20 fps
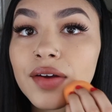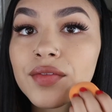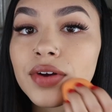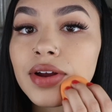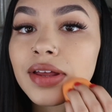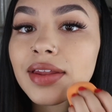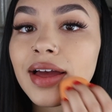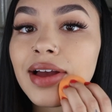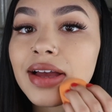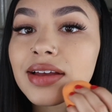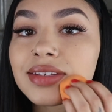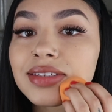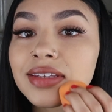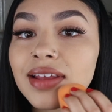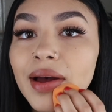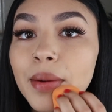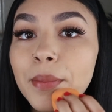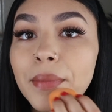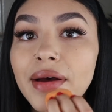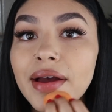I realized
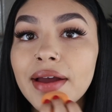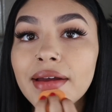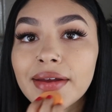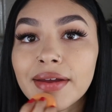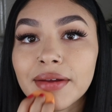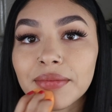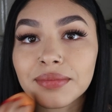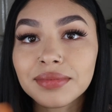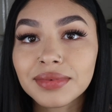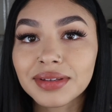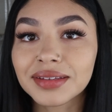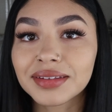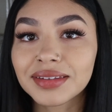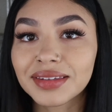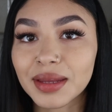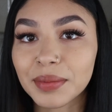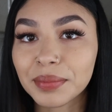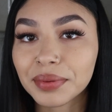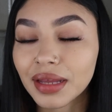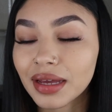that my
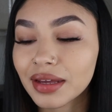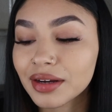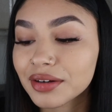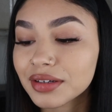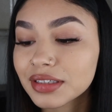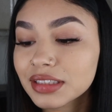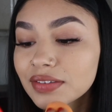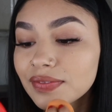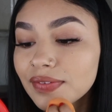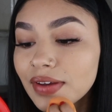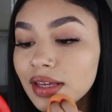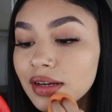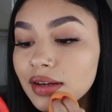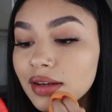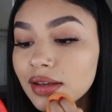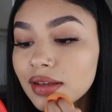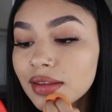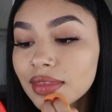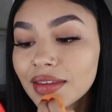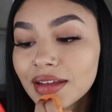lip liner is
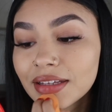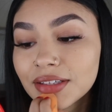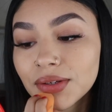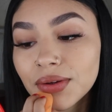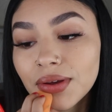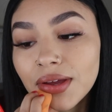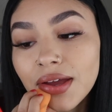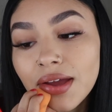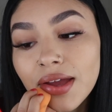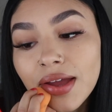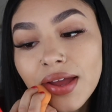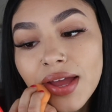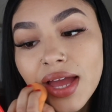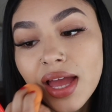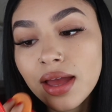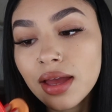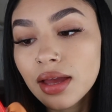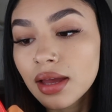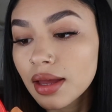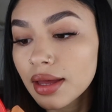fading. That's okay.
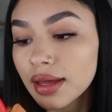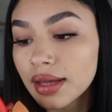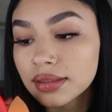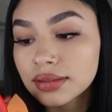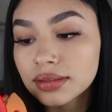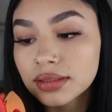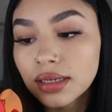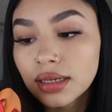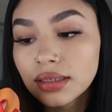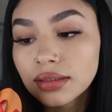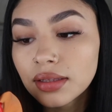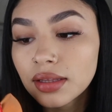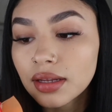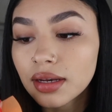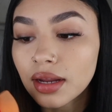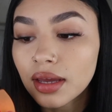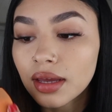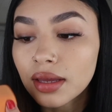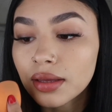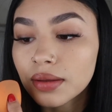It's the end of the
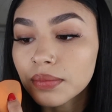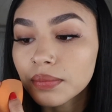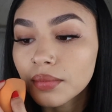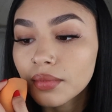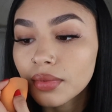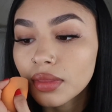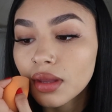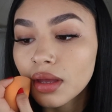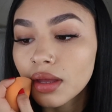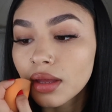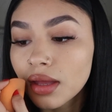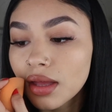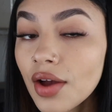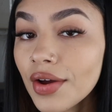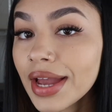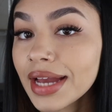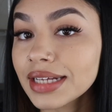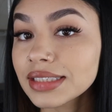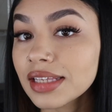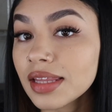night.
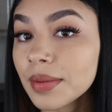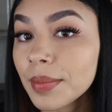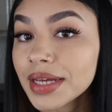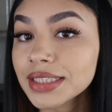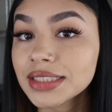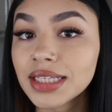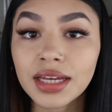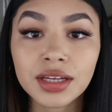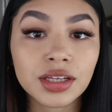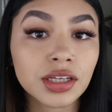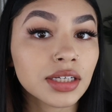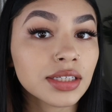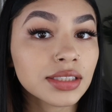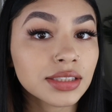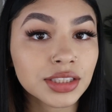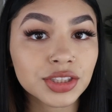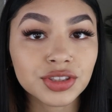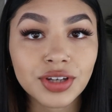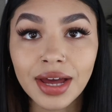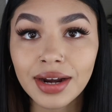Okay, I did the best I
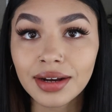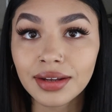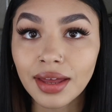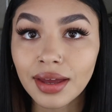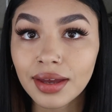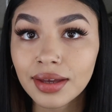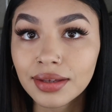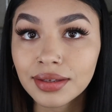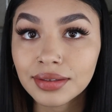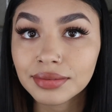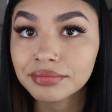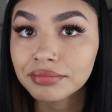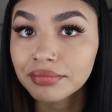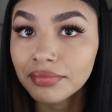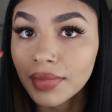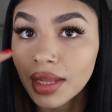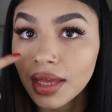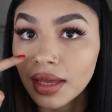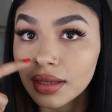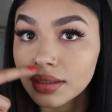could to try to like
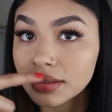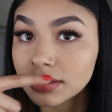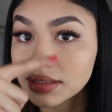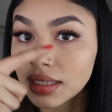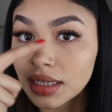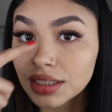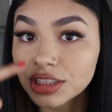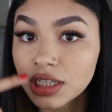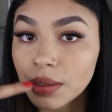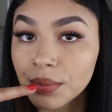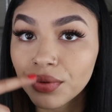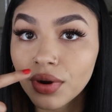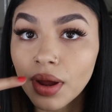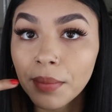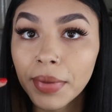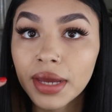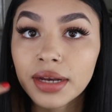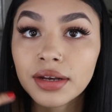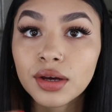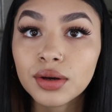touch up
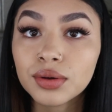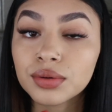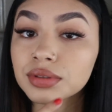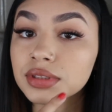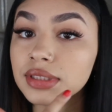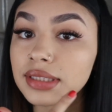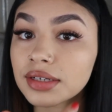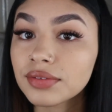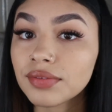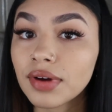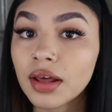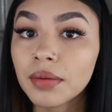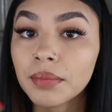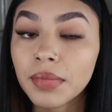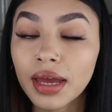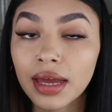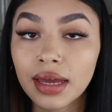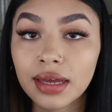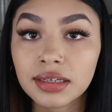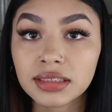around my nose and around
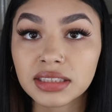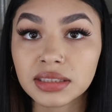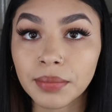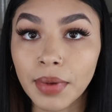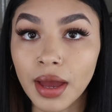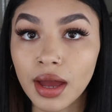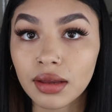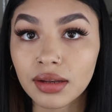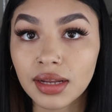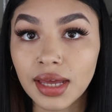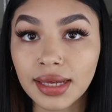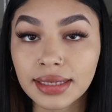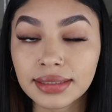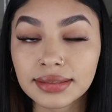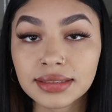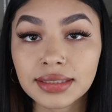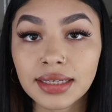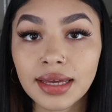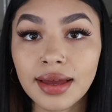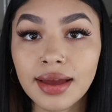my smile
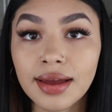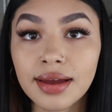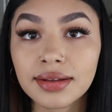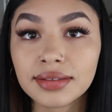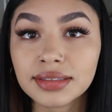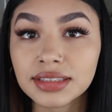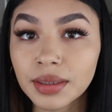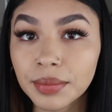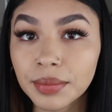lines, and